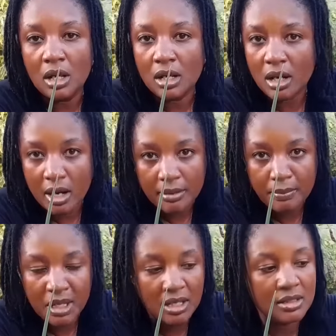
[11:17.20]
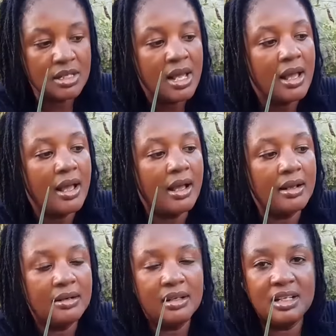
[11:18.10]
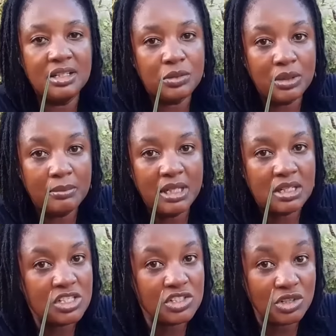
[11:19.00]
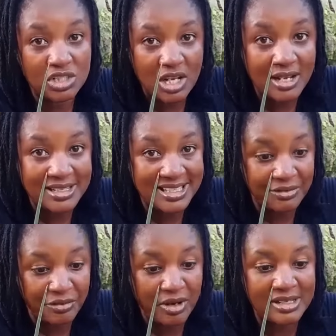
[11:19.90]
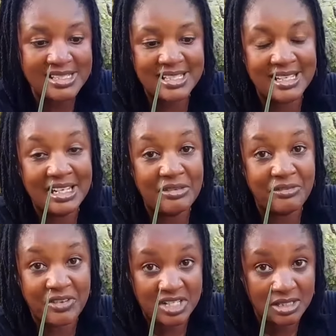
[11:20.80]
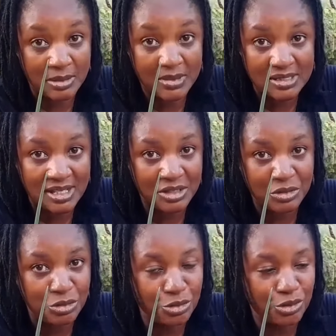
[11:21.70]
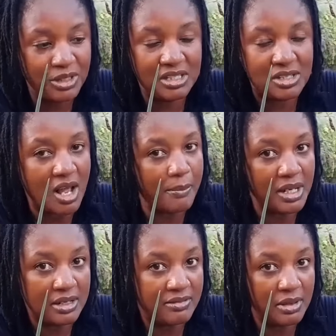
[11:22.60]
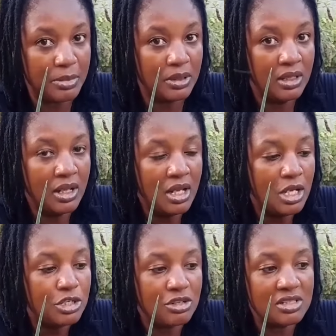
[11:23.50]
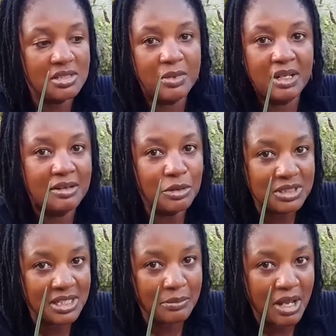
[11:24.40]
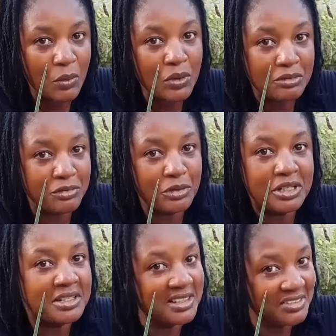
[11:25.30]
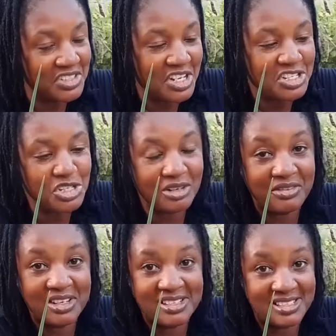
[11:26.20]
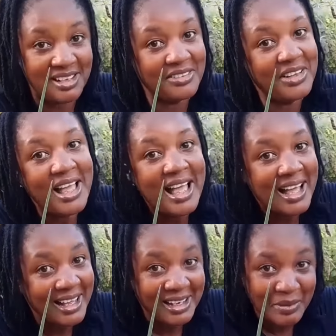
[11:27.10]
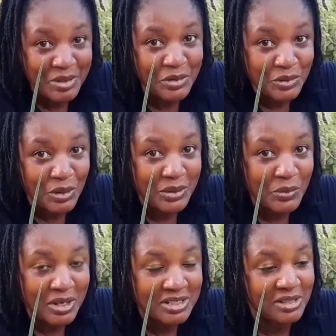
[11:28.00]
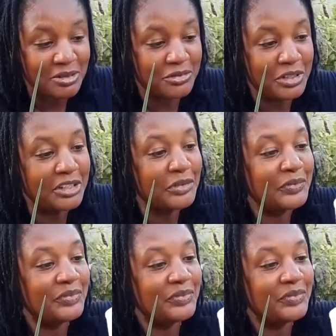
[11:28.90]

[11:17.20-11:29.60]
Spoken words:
garden bed, and it will make such a difference in the vegetables that you grow. It's unbelievable. Trust me, don't take my word for it. Give it a shot for yourself and let me know how it works out for you.